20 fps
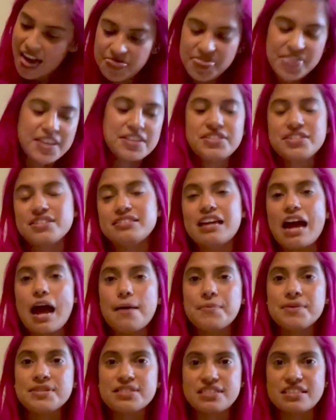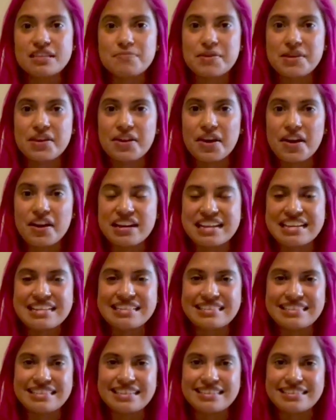This just happens to be hurricane
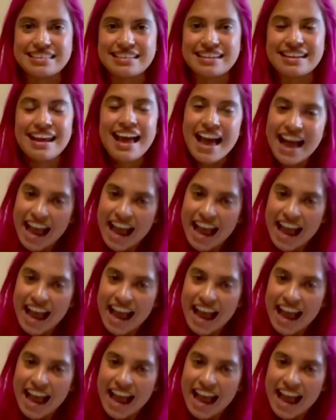season,